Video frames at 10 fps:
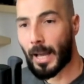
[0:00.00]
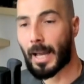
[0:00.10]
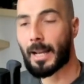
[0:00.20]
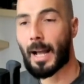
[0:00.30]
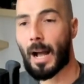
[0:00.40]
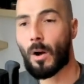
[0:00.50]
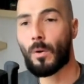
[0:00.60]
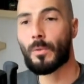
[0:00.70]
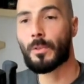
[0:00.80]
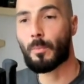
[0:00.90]
and
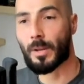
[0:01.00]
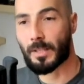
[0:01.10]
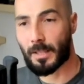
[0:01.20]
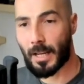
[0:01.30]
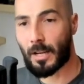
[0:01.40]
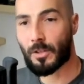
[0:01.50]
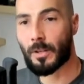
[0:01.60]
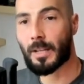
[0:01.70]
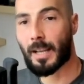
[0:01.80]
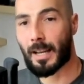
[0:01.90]
how the
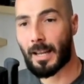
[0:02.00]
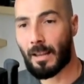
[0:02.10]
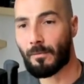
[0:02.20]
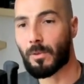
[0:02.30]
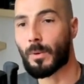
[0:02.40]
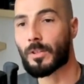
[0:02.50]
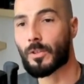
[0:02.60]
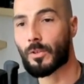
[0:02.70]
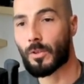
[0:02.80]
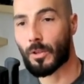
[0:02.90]
presentation can influence
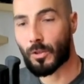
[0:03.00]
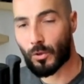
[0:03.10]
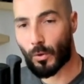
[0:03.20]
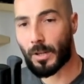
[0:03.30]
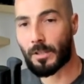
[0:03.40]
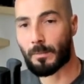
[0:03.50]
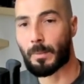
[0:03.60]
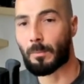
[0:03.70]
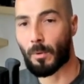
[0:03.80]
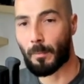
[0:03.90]
the choices
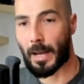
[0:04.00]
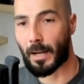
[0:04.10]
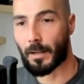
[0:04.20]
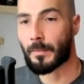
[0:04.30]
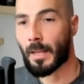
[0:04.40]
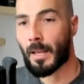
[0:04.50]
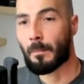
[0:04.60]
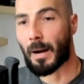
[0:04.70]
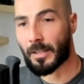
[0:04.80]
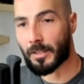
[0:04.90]
people make.
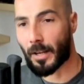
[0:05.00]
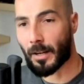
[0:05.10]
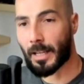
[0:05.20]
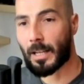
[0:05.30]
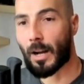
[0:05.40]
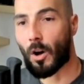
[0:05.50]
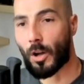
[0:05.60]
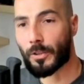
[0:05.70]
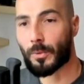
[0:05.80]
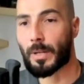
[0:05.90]
By subtly
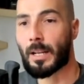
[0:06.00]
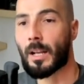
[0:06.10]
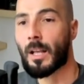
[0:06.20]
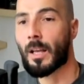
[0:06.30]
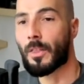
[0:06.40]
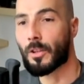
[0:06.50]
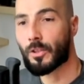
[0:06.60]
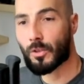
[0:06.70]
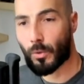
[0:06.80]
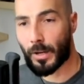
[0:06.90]
altering the
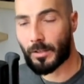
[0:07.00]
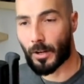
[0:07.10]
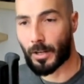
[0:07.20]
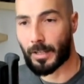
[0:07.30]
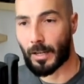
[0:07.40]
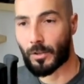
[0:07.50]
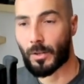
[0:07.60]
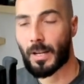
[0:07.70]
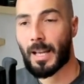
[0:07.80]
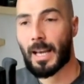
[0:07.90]
choice architecture,
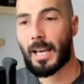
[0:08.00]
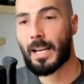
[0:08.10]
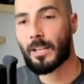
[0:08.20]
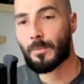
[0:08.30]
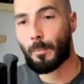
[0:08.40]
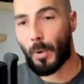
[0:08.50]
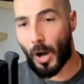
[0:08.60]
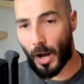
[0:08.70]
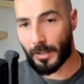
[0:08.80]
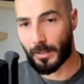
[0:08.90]
it is
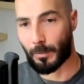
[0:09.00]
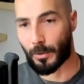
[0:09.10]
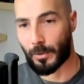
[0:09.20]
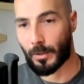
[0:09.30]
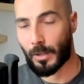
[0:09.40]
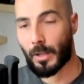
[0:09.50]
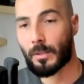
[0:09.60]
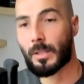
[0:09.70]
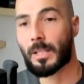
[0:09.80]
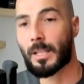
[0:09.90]
possible
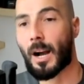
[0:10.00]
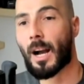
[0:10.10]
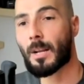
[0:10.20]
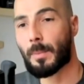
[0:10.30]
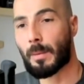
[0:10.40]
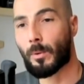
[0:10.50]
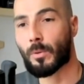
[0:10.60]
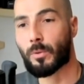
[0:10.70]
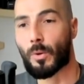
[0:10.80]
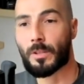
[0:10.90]
to guide people
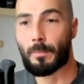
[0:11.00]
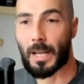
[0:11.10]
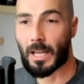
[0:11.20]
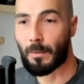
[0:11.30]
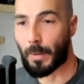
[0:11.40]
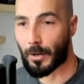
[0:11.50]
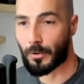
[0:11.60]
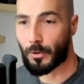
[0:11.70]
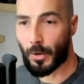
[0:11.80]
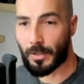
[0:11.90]
towards making better
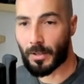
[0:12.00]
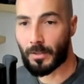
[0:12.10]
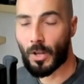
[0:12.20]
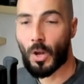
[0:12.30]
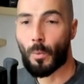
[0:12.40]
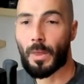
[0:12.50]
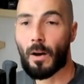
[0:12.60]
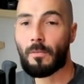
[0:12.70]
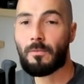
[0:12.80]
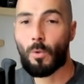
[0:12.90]
choices
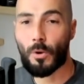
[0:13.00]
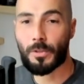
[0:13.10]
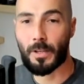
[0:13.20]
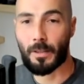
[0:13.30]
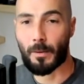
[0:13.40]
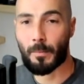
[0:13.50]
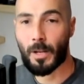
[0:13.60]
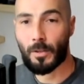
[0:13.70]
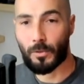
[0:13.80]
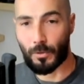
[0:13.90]
without forcing them
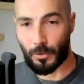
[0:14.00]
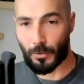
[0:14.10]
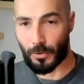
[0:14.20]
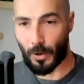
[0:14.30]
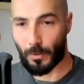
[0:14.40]
to do so.